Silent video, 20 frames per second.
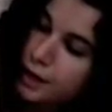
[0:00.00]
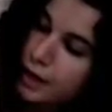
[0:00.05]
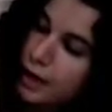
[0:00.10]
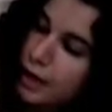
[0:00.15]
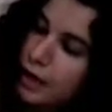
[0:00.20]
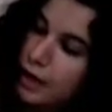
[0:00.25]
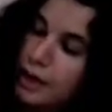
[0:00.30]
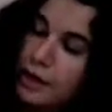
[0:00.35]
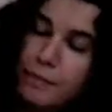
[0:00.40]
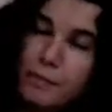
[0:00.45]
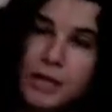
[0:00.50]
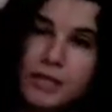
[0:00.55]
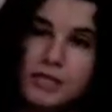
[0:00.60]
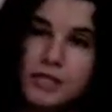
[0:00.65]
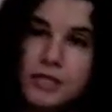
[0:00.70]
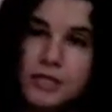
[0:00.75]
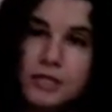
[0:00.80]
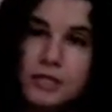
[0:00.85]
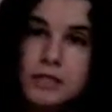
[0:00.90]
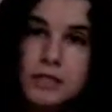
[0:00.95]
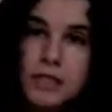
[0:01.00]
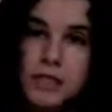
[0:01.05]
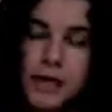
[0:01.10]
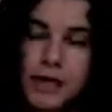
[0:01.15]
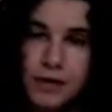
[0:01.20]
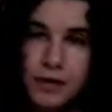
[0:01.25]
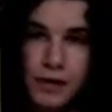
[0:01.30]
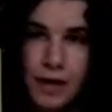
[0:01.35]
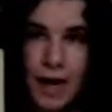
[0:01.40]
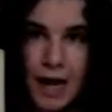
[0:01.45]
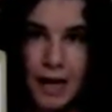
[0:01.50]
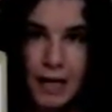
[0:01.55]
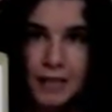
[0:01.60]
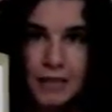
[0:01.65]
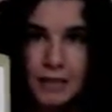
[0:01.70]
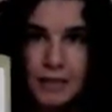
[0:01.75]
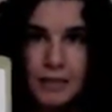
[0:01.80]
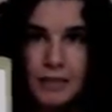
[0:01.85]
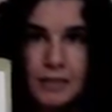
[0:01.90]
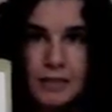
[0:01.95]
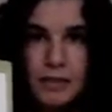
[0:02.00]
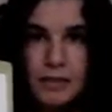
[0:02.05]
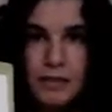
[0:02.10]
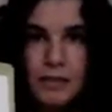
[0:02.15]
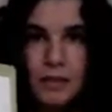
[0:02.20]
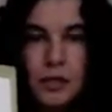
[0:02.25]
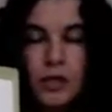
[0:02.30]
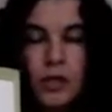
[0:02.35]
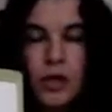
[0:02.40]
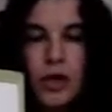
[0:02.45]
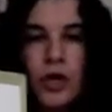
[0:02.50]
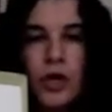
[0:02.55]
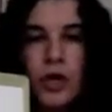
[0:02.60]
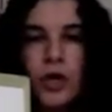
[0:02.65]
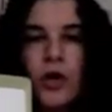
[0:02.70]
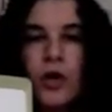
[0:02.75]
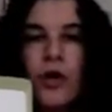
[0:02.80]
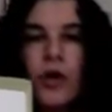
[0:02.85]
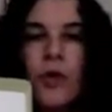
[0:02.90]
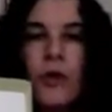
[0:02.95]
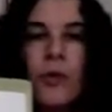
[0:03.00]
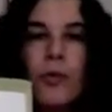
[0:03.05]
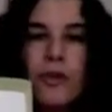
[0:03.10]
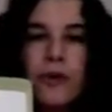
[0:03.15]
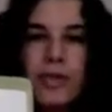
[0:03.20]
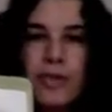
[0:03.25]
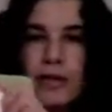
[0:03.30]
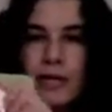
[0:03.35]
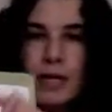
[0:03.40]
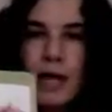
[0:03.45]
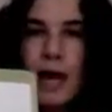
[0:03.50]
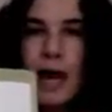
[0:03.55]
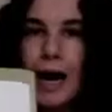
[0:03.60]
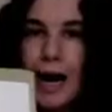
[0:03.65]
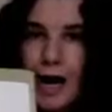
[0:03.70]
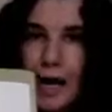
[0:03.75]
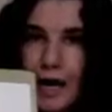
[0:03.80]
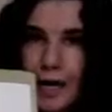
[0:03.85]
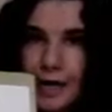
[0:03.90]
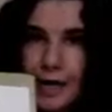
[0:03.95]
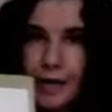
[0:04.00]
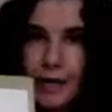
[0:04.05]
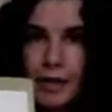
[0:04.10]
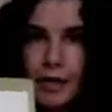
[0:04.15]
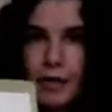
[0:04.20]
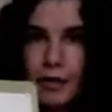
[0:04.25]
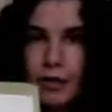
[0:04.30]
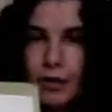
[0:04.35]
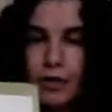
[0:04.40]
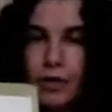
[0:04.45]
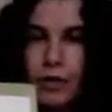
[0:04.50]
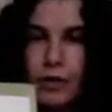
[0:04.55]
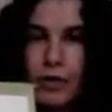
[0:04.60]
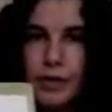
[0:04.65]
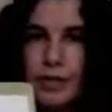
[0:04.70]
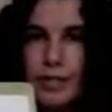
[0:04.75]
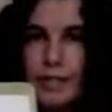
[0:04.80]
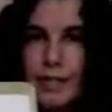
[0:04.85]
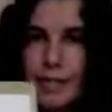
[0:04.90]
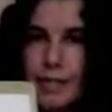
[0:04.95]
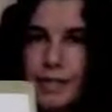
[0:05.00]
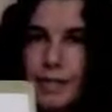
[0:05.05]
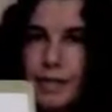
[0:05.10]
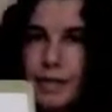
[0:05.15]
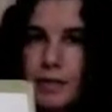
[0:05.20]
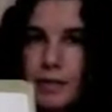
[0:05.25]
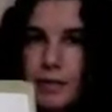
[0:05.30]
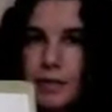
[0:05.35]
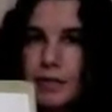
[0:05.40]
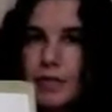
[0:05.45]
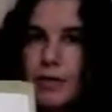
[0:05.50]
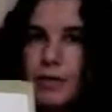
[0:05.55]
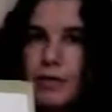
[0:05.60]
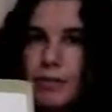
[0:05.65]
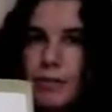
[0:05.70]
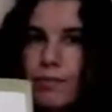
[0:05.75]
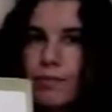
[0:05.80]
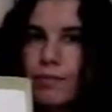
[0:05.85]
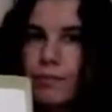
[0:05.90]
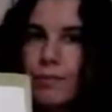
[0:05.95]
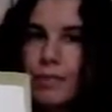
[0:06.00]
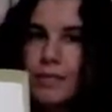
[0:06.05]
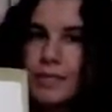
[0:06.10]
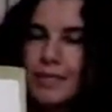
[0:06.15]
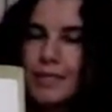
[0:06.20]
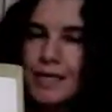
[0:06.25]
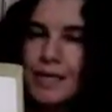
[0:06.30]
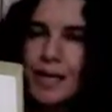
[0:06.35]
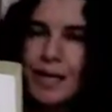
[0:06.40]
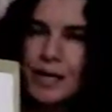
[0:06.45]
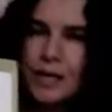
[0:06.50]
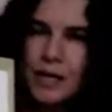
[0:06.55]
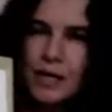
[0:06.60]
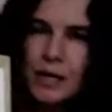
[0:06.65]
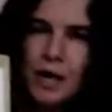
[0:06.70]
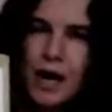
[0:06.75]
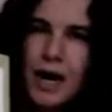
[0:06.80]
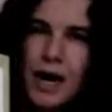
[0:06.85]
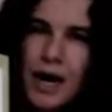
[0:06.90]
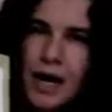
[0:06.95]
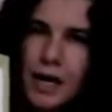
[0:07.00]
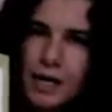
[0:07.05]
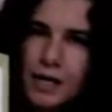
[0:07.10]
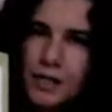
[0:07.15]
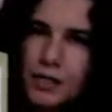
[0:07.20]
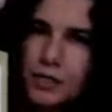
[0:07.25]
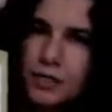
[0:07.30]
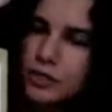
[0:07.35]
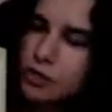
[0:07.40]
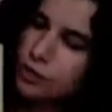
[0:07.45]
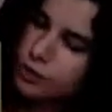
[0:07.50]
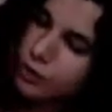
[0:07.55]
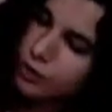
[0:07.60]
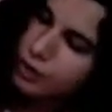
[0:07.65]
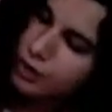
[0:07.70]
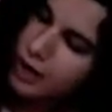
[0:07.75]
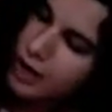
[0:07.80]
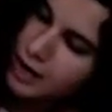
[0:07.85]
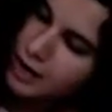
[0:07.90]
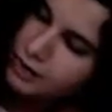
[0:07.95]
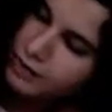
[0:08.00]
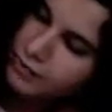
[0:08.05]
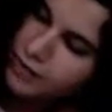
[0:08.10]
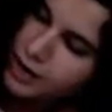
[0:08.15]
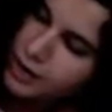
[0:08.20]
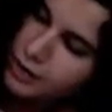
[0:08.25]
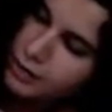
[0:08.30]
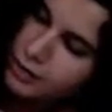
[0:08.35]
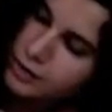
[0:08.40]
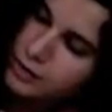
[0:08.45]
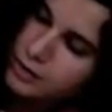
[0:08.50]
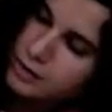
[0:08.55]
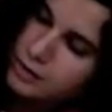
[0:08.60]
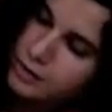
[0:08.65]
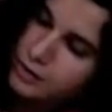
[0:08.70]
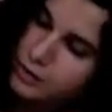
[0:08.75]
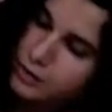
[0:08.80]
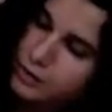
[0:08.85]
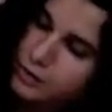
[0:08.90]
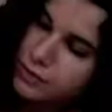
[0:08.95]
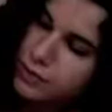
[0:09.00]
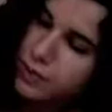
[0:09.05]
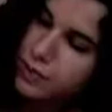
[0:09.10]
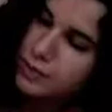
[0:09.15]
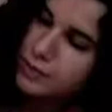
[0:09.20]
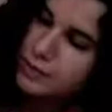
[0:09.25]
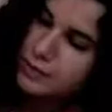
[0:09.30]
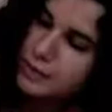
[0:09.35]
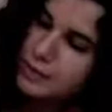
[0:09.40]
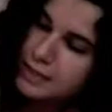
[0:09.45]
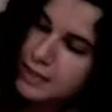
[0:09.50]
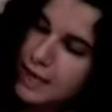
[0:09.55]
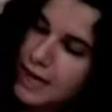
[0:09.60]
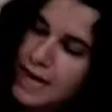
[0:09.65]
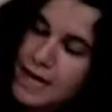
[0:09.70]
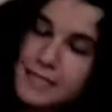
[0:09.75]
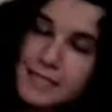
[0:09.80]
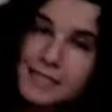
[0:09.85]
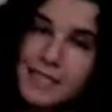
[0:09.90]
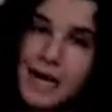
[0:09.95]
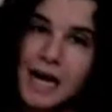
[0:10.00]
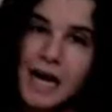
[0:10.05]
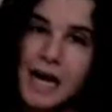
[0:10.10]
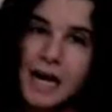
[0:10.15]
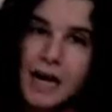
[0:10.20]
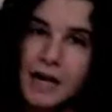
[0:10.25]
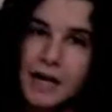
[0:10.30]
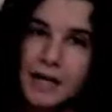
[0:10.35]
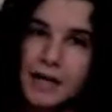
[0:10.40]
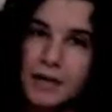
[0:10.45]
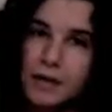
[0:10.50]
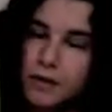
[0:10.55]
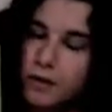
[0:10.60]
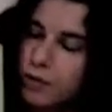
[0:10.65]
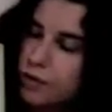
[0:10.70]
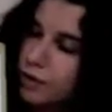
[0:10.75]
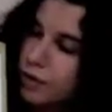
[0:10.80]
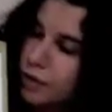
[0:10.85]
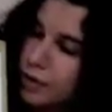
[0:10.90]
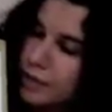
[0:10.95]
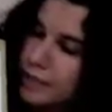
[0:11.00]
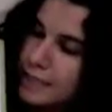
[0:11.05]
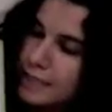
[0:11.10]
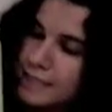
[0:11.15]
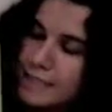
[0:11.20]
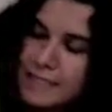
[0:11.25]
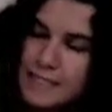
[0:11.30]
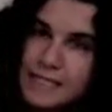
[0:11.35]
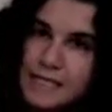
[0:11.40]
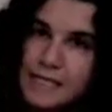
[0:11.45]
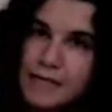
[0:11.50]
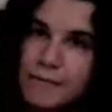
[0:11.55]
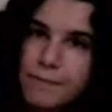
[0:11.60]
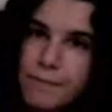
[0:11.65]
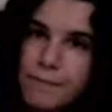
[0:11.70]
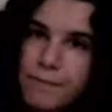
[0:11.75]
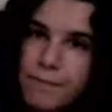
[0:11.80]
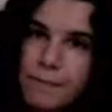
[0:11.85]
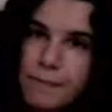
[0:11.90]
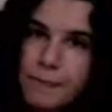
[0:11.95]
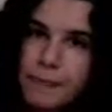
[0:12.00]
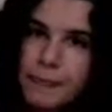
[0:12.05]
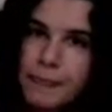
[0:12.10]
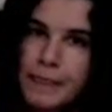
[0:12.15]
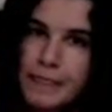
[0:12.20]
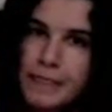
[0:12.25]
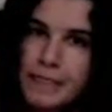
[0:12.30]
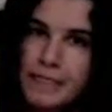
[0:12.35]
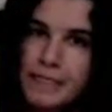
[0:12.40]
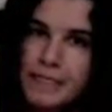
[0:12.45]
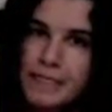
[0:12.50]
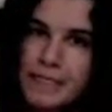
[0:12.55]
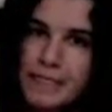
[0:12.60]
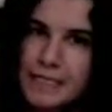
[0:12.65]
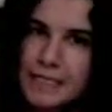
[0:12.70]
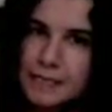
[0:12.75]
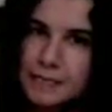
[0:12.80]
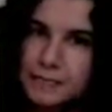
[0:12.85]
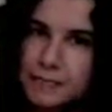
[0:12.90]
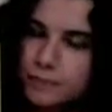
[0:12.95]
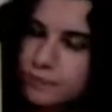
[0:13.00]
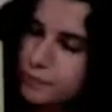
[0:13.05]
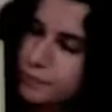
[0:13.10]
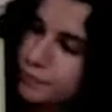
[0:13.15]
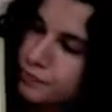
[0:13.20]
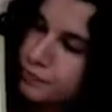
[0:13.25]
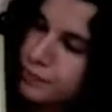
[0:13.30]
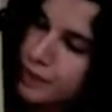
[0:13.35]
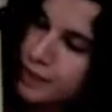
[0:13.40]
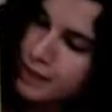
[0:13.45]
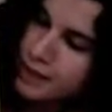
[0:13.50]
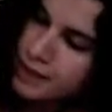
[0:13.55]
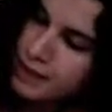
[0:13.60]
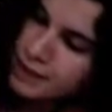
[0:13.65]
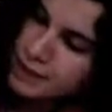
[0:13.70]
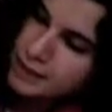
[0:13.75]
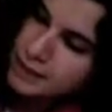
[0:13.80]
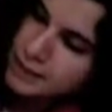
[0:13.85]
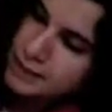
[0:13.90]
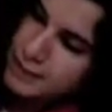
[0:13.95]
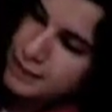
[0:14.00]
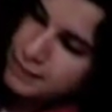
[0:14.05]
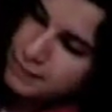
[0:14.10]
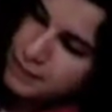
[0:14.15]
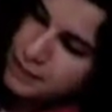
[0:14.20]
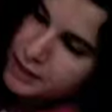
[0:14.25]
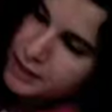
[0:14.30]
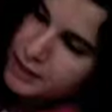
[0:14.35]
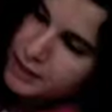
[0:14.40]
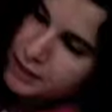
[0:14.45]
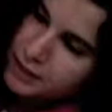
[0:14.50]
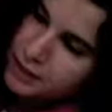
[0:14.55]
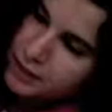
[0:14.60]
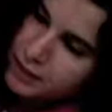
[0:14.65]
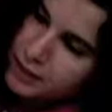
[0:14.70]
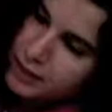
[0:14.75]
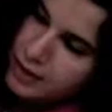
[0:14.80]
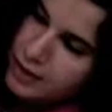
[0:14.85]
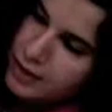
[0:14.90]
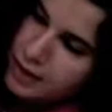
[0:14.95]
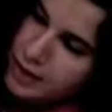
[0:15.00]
imagine it's a letter S with an I or an E, mostly like an I. It's a short I vowel, so you're going to say S-I or C. C. Same thing here.